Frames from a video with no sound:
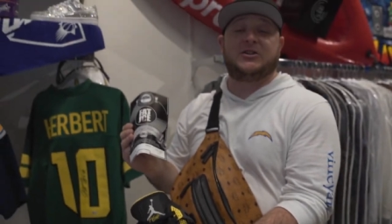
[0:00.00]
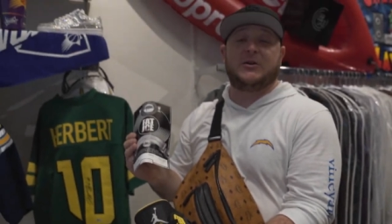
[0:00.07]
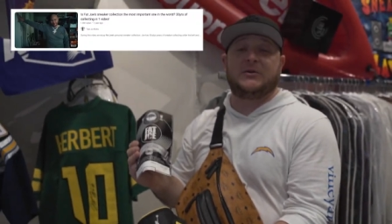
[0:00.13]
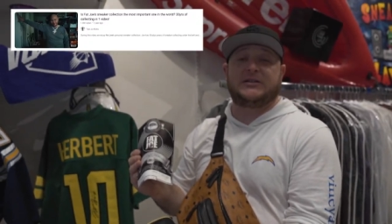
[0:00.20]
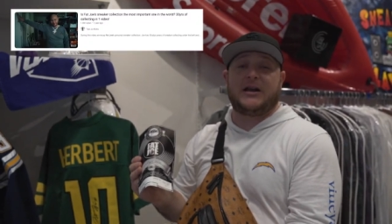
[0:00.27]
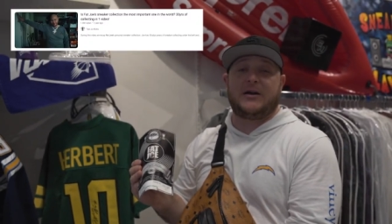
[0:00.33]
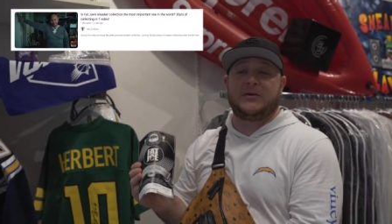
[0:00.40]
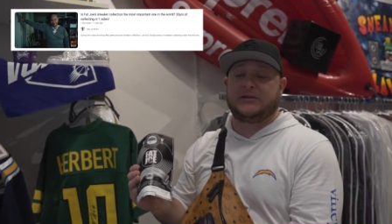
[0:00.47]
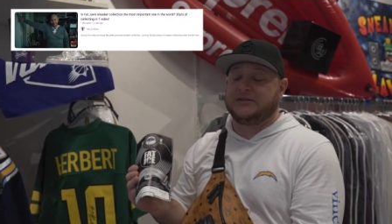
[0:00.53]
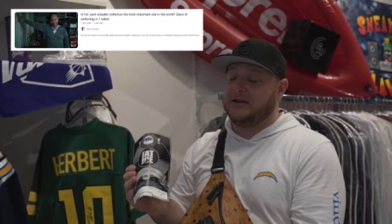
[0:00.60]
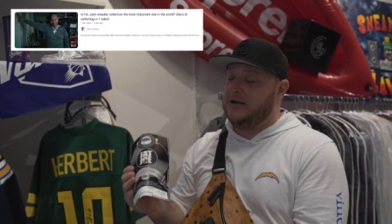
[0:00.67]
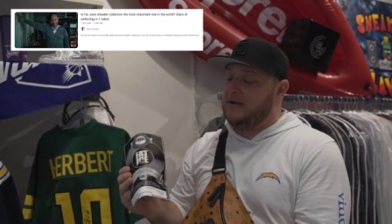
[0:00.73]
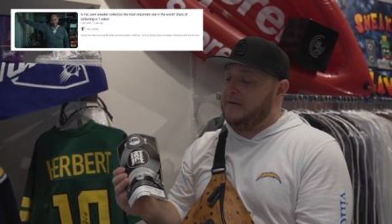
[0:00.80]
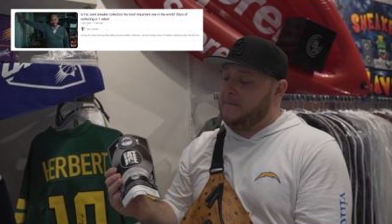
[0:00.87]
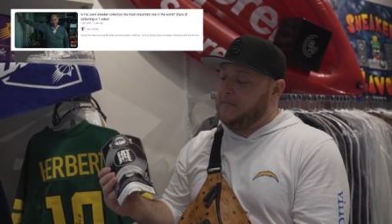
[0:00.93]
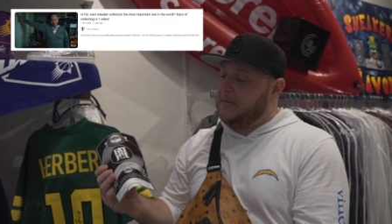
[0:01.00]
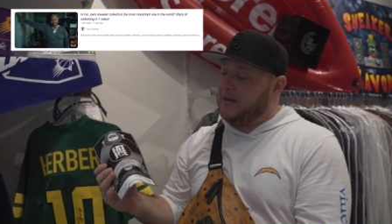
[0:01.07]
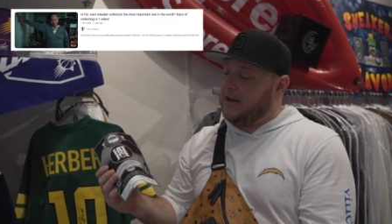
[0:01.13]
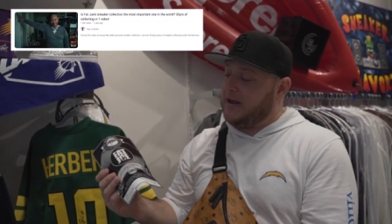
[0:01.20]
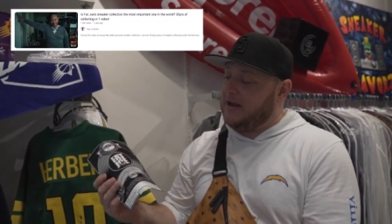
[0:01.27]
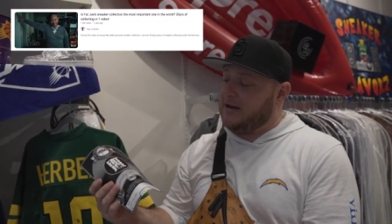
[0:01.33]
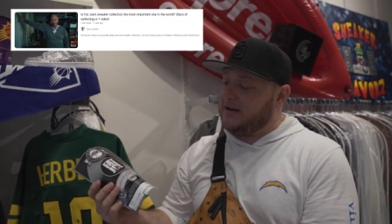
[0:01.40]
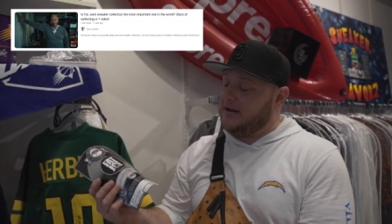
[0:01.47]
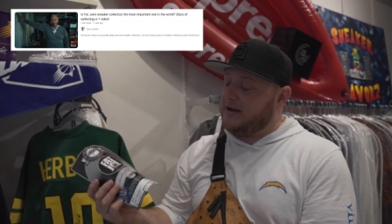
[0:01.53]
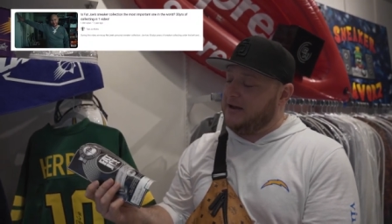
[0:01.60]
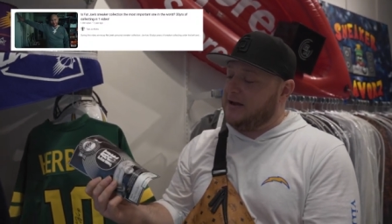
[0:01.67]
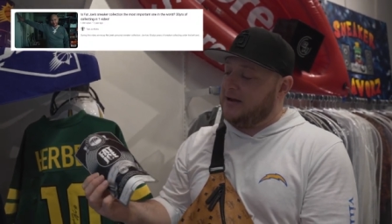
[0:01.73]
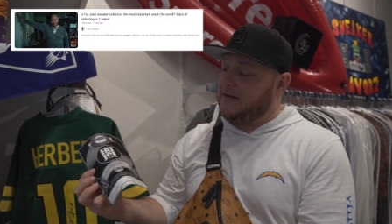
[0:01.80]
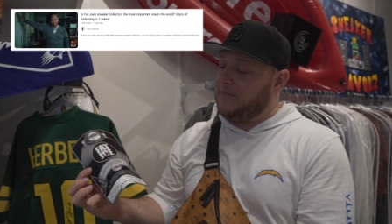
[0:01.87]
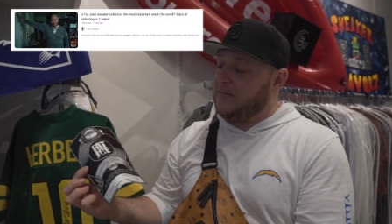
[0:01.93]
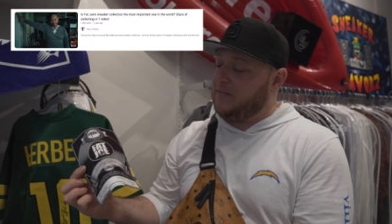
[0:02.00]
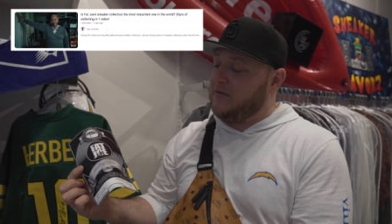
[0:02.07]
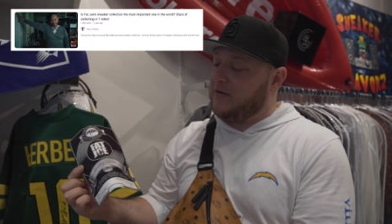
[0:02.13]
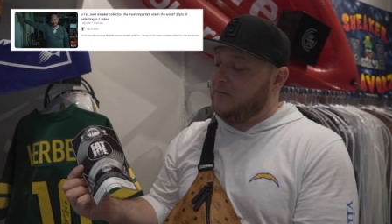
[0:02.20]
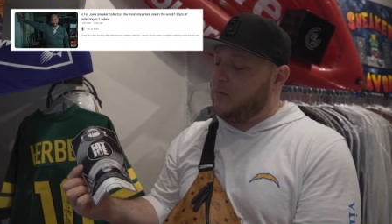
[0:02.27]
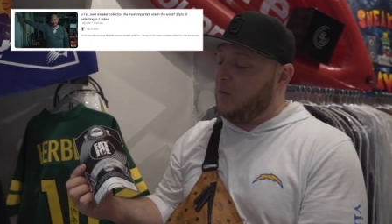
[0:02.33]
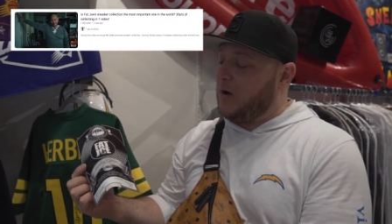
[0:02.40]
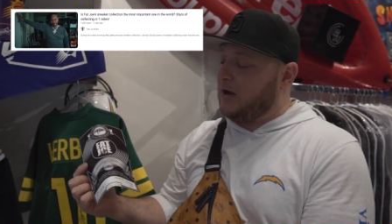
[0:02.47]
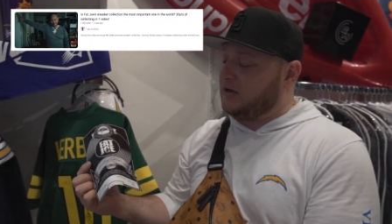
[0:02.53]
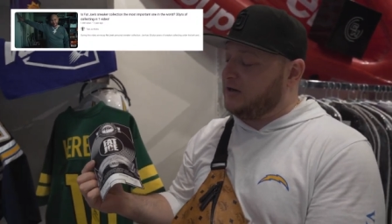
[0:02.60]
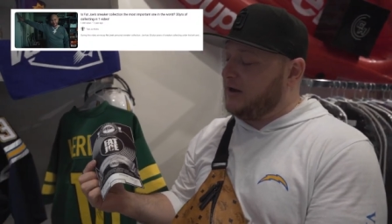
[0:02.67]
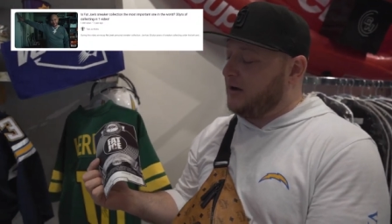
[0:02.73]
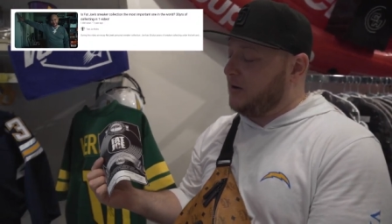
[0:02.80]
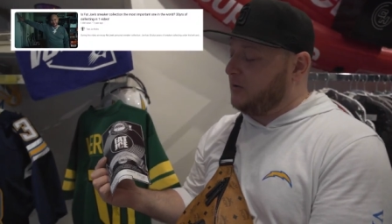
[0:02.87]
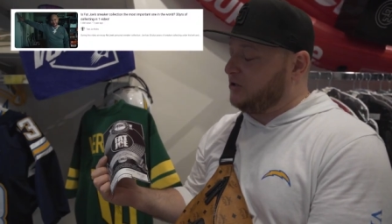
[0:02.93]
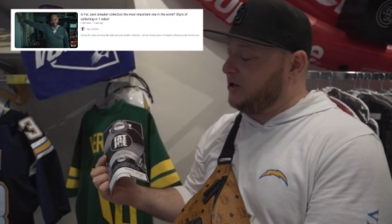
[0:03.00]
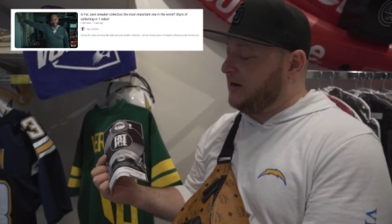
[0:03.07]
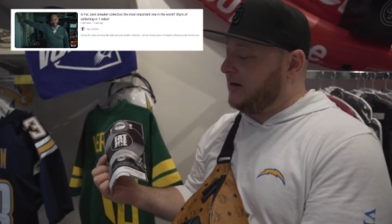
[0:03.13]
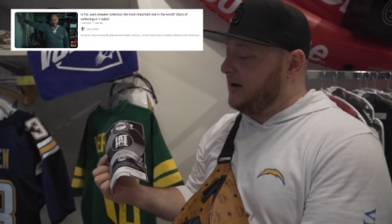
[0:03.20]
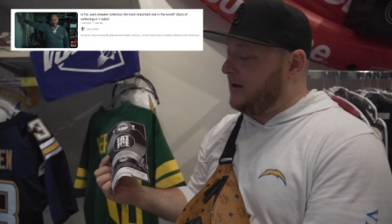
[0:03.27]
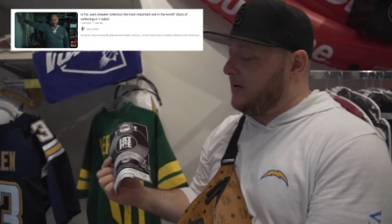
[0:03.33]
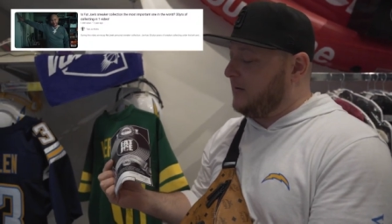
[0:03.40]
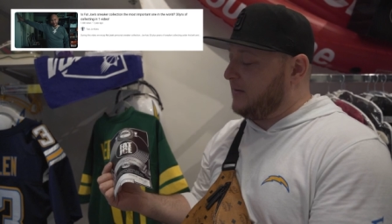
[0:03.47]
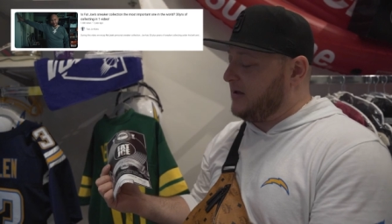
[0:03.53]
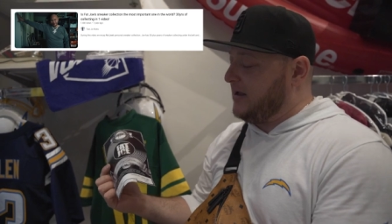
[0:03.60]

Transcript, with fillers: Joe's house, and um, if you haven't watched that, go check it out.